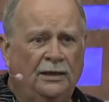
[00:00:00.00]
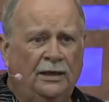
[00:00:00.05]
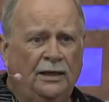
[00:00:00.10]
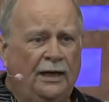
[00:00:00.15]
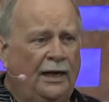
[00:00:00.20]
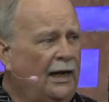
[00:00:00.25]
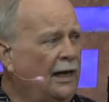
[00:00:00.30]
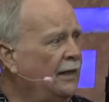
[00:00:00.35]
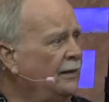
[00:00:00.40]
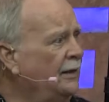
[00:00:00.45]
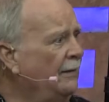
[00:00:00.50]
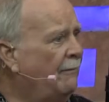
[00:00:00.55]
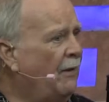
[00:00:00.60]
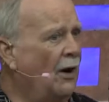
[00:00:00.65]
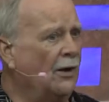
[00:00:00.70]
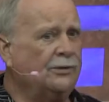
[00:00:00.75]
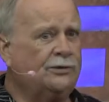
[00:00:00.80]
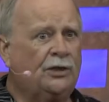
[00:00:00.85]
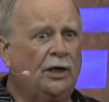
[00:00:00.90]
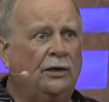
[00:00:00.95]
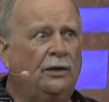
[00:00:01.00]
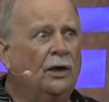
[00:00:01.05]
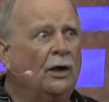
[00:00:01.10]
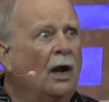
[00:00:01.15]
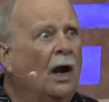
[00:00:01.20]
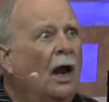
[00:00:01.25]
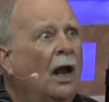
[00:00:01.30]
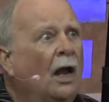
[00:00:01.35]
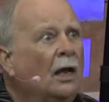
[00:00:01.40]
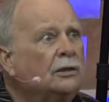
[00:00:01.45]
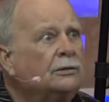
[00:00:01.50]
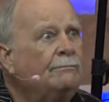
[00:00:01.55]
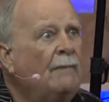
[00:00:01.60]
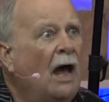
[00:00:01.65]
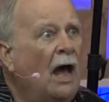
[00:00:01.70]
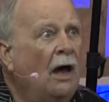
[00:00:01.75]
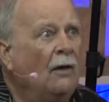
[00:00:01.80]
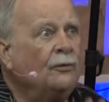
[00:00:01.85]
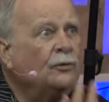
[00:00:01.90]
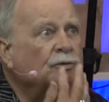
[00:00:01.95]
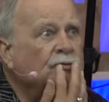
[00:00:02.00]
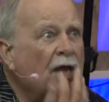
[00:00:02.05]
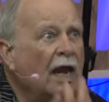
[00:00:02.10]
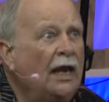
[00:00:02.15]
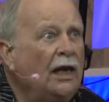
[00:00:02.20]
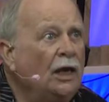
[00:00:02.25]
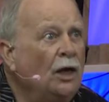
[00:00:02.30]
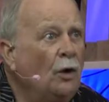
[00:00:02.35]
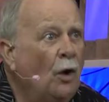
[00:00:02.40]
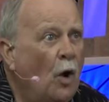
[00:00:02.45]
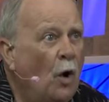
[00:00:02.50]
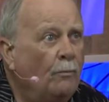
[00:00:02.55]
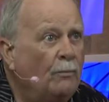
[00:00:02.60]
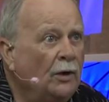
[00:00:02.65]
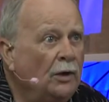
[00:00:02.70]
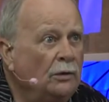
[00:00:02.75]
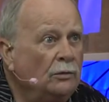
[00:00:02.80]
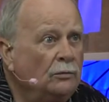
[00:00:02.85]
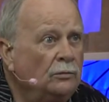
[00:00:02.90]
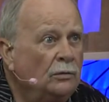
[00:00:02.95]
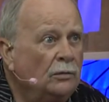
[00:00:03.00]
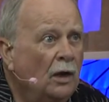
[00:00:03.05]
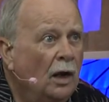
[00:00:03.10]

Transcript: And the bartender's mouth was hanging open.